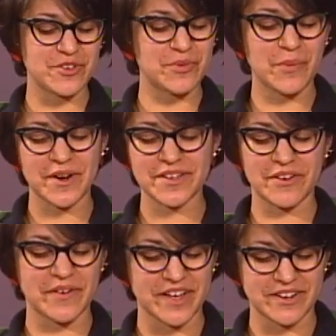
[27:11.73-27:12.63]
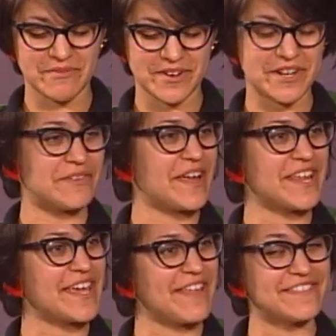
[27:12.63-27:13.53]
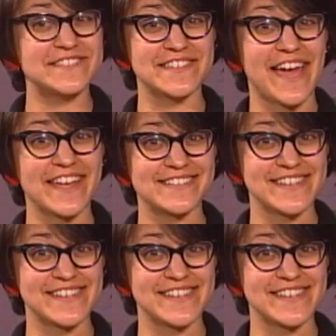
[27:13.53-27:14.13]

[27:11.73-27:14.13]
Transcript: we want to go ahead and reiterate again the site